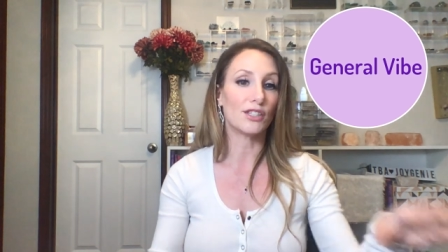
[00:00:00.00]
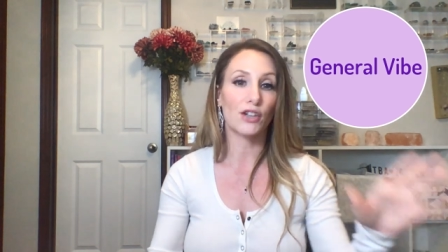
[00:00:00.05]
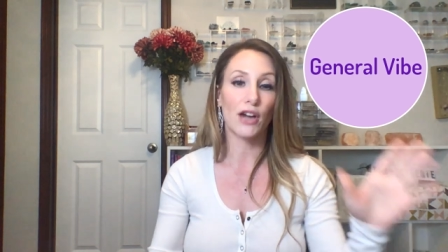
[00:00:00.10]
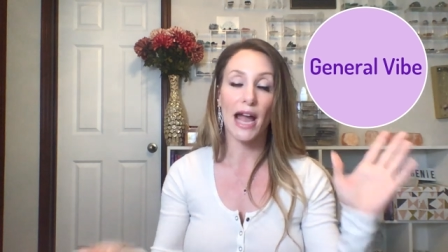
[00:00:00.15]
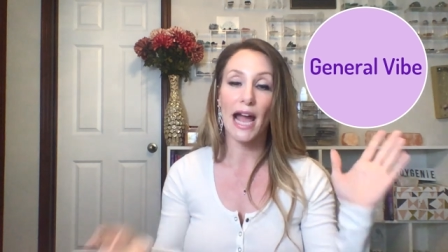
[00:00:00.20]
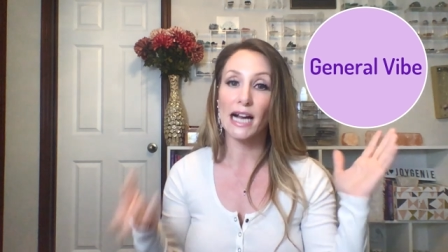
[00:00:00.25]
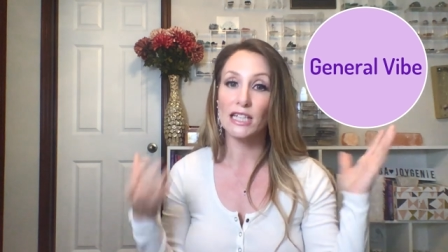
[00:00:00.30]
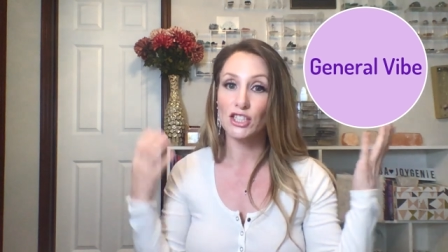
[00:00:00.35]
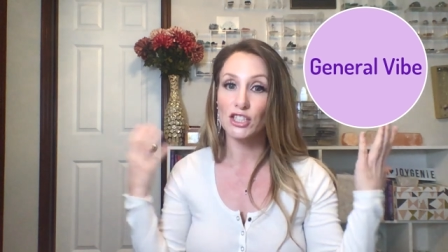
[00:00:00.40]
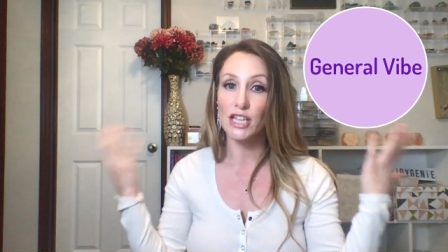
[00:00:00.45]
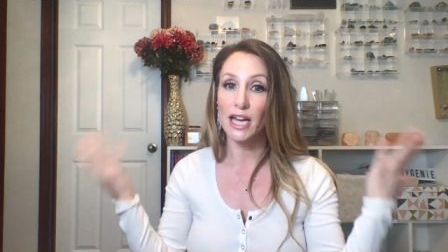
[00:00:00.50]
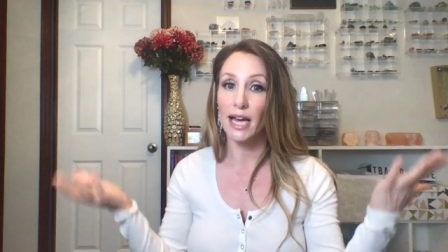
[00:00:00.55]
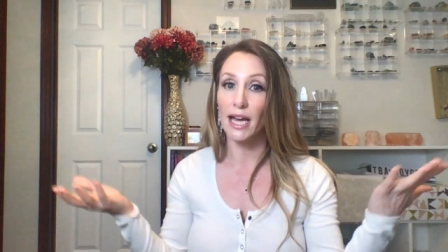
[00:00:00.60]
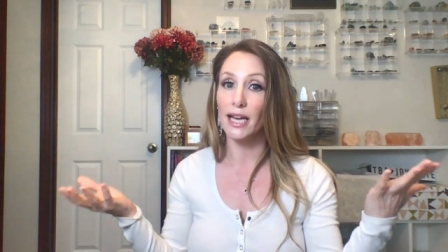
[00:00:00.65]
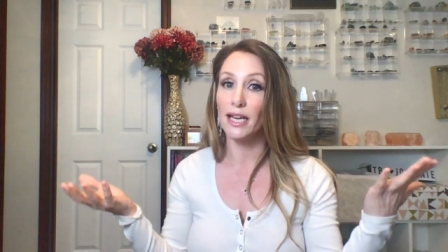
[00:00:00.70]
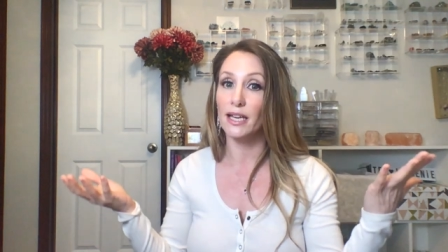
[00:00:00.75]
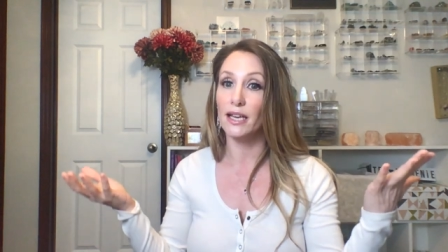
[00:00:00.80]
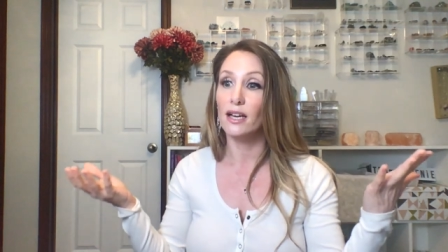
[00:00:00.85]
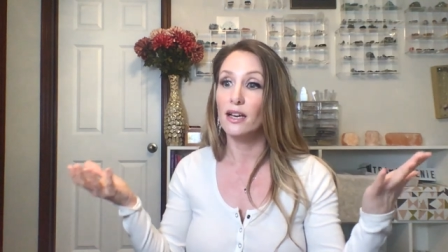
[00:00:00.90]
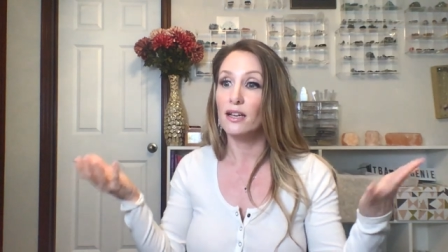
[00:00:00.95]
Your
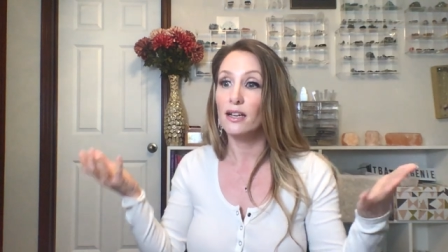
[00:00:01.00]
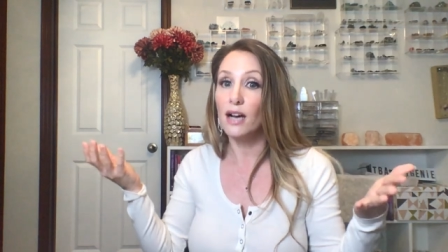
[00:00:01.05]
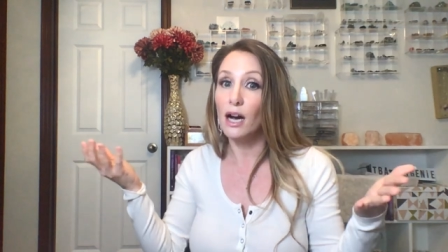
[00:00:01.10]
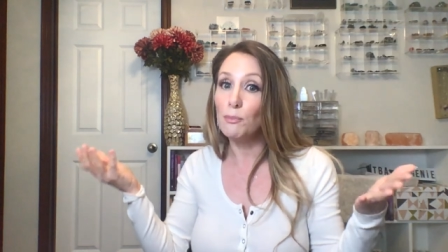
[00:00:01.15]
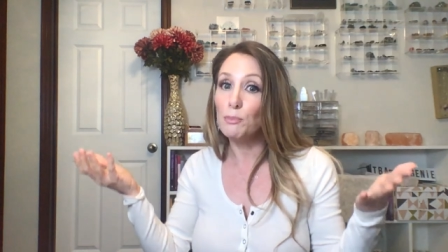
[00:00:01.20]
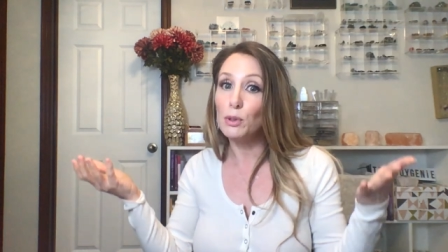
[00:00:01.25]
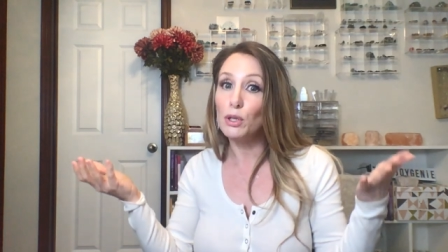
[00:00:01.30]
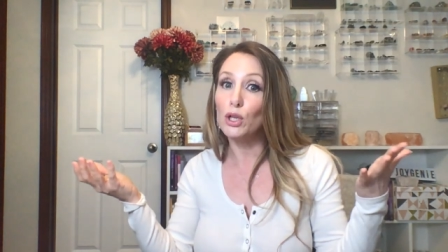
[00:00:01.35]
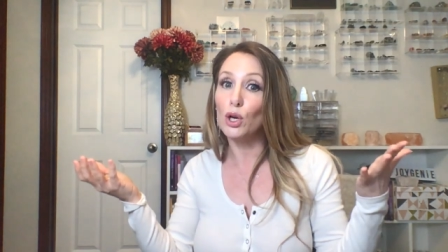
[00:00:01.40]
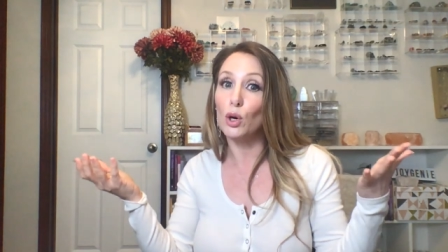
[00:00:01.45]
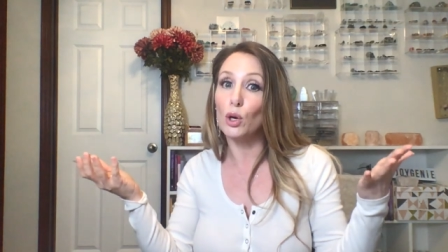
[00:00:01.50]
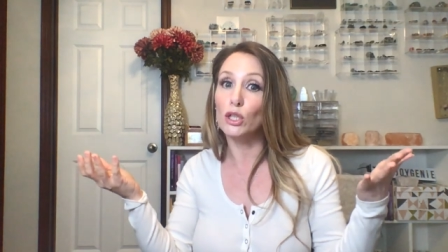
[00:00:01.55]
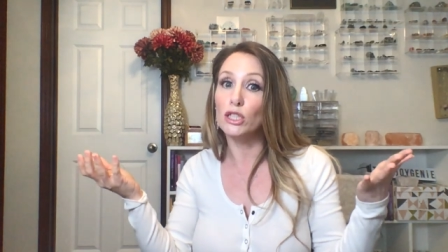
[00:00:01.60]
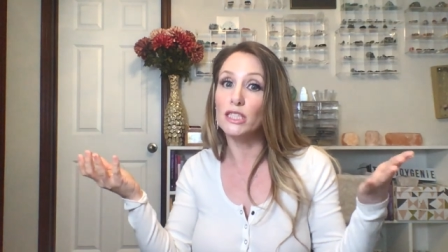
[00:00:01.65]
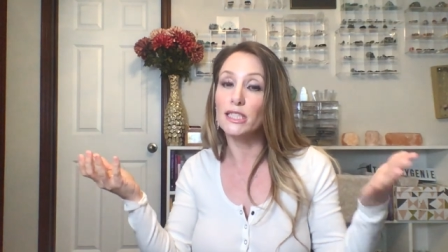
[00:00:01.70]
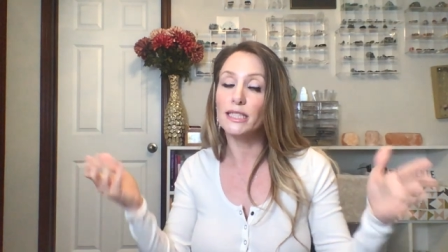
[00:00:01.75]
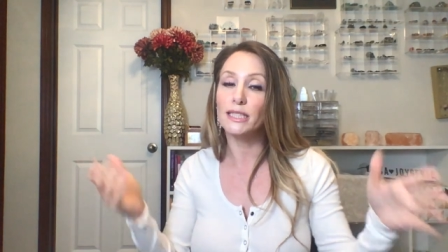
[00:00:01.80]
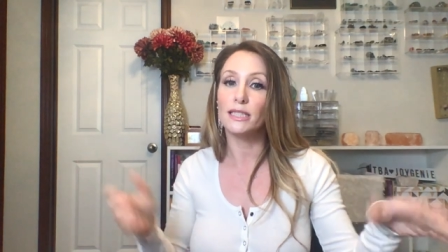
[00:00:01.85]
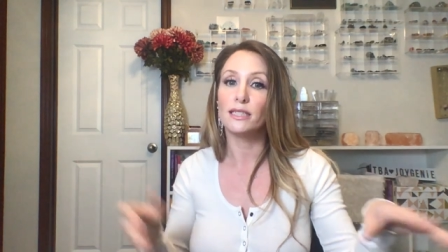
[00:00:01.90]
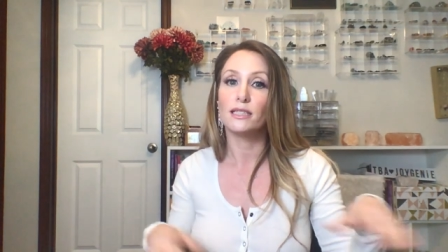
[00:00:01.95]
hashtag couple
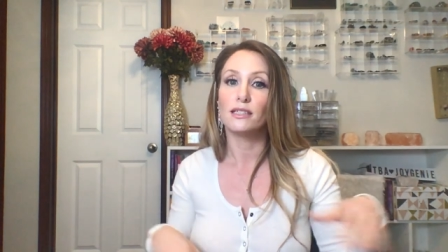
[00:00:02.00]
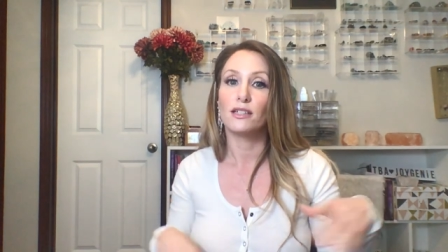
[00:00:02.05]
goals